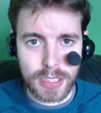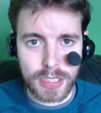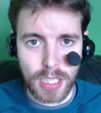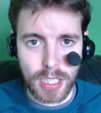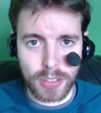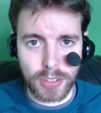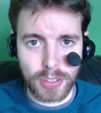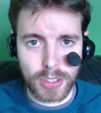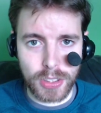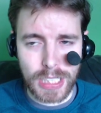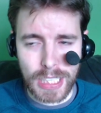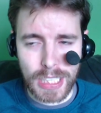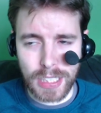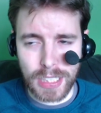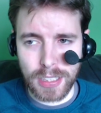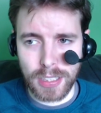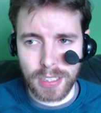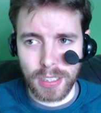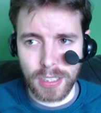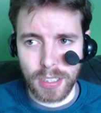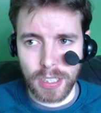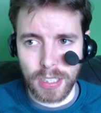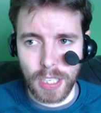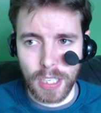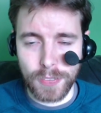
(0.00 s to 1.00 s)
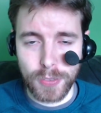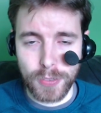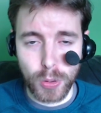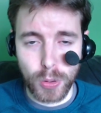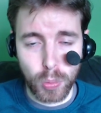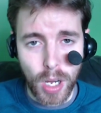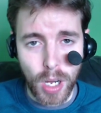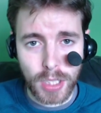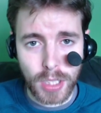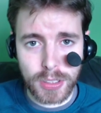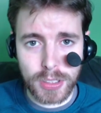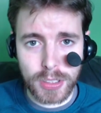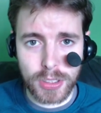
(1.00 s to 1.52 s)
not, there's like, if you
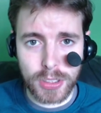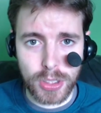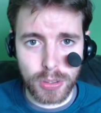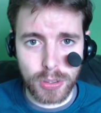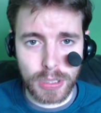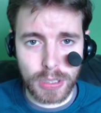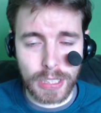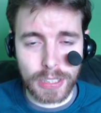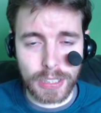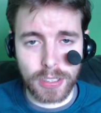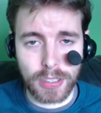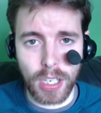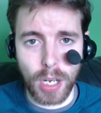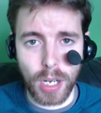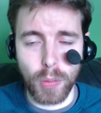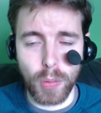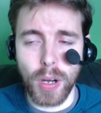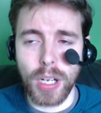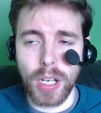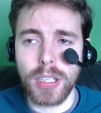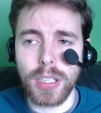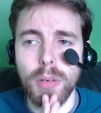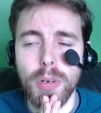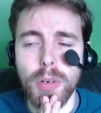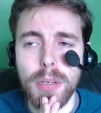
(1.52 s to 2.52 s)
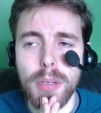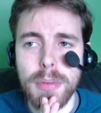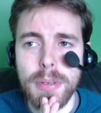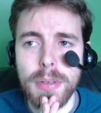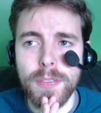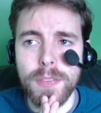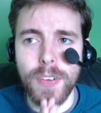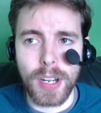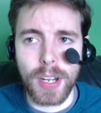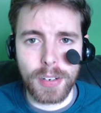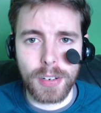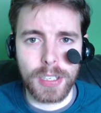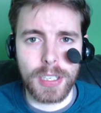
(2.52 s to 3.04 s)
want to do it, like, I want to be
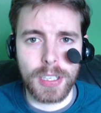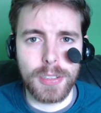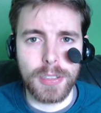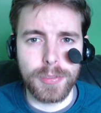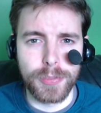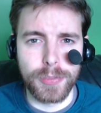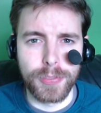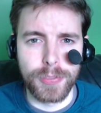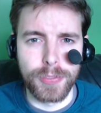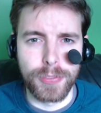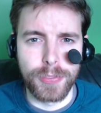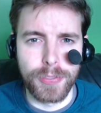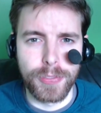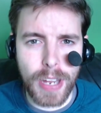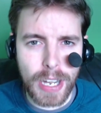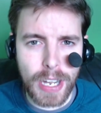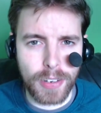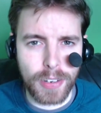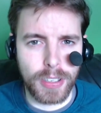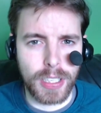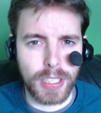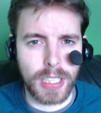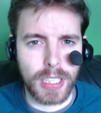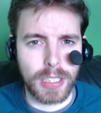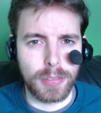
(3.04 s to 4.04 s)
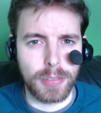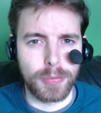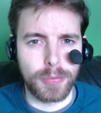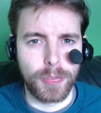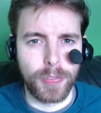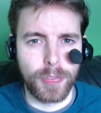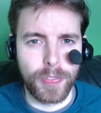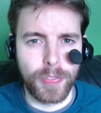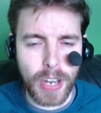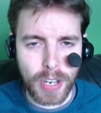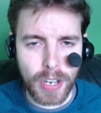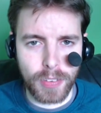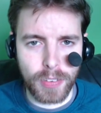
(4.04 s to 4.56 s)
very, very,
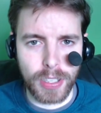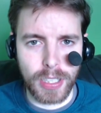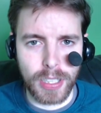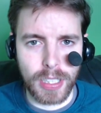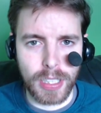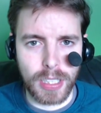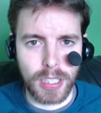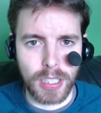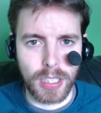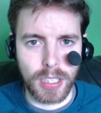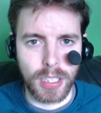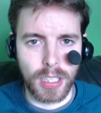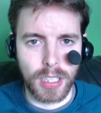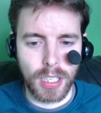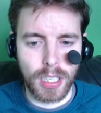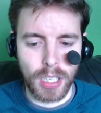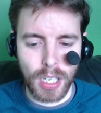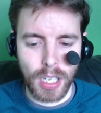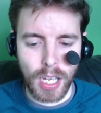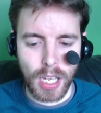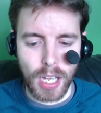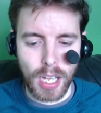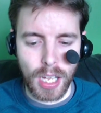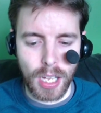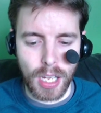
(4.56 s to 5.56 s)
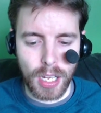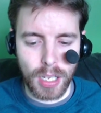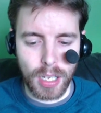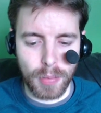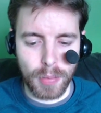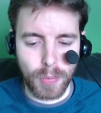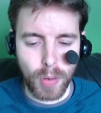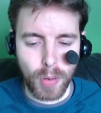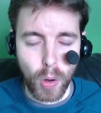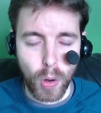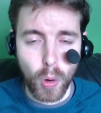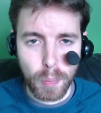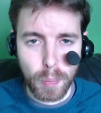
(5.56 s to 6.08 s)
very
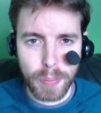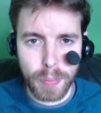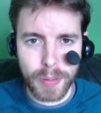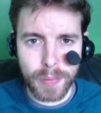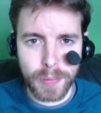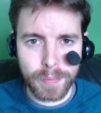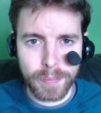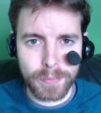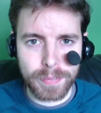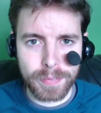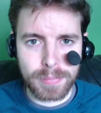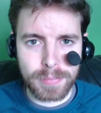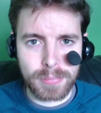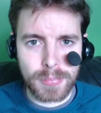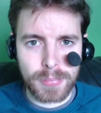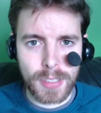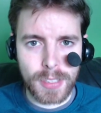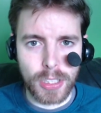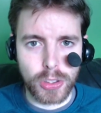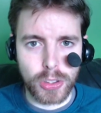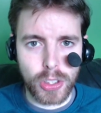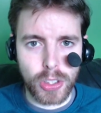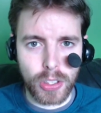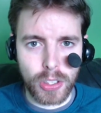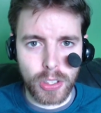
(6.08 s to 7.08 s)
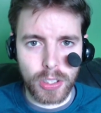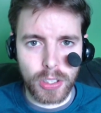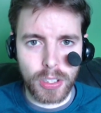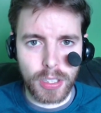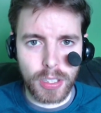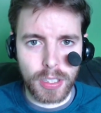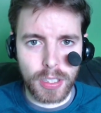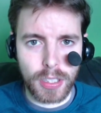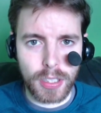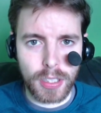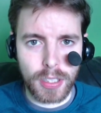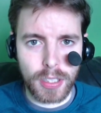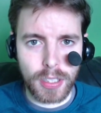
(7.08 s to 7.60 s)
open.
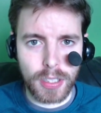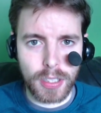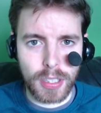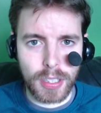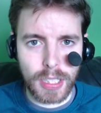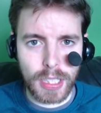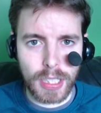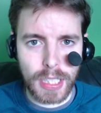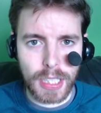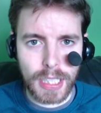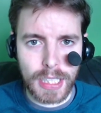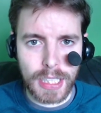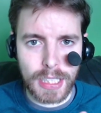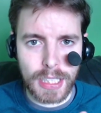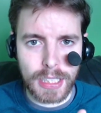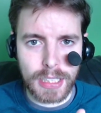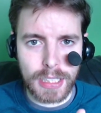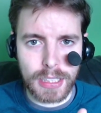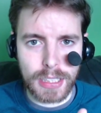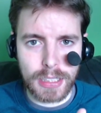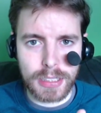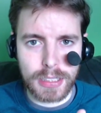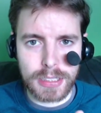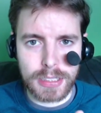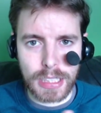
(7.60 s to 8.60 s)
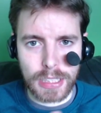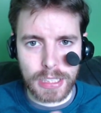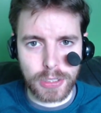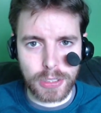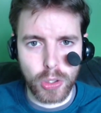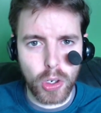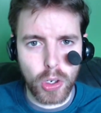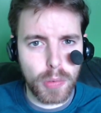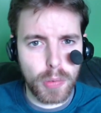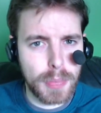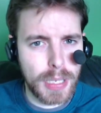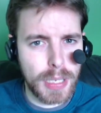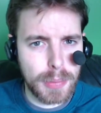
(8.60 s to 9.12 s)
There is like
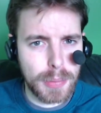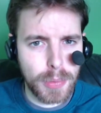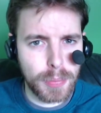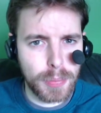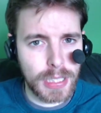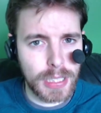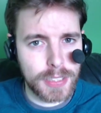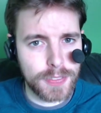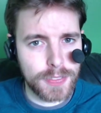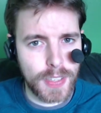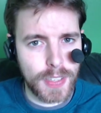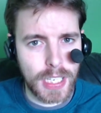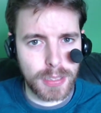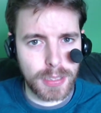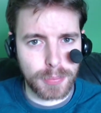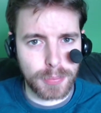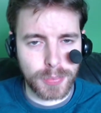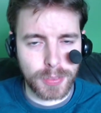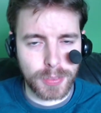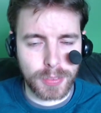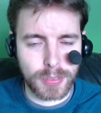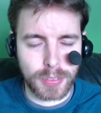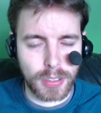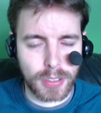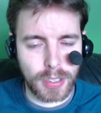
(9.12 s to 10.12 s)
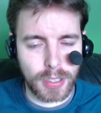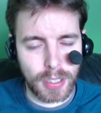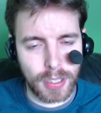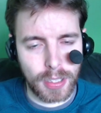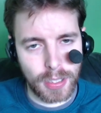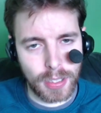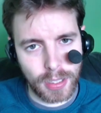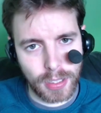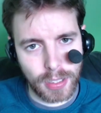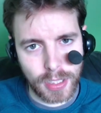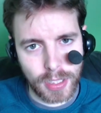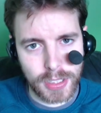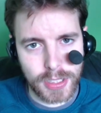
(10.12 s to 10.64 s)
no minimum as far as I'm
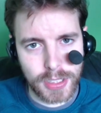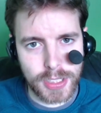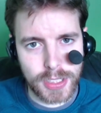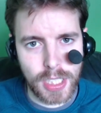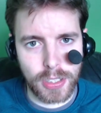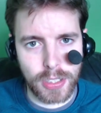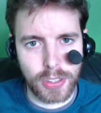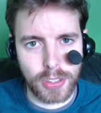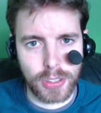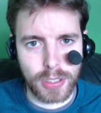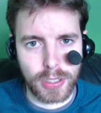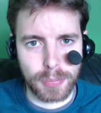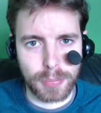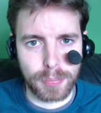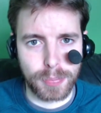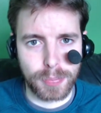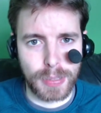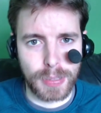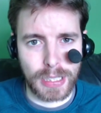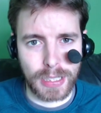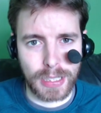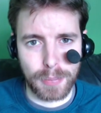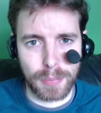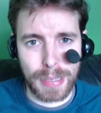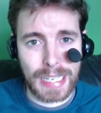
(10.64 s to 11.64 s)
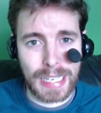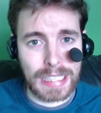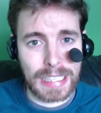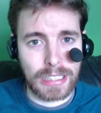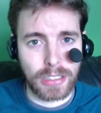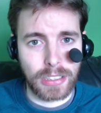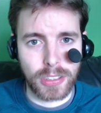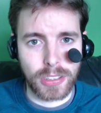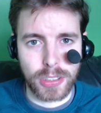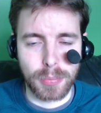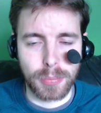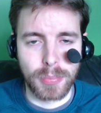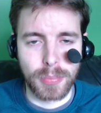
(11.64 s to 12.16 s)
concerned. You can like a
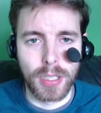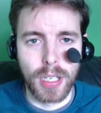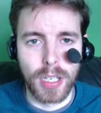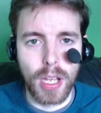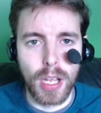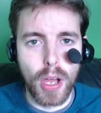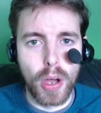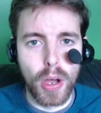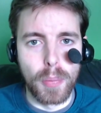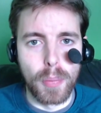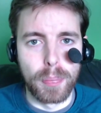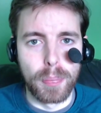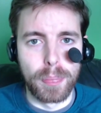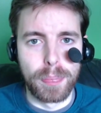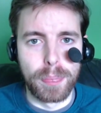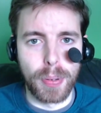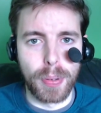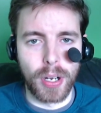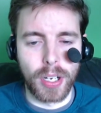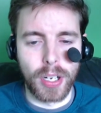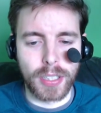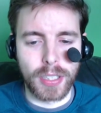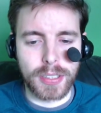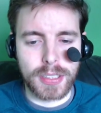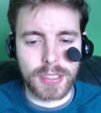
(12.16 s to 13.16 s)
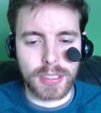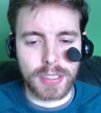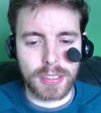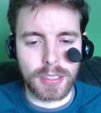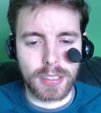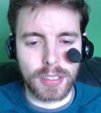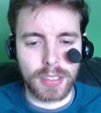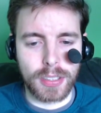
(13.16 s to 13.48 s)
penny or something, but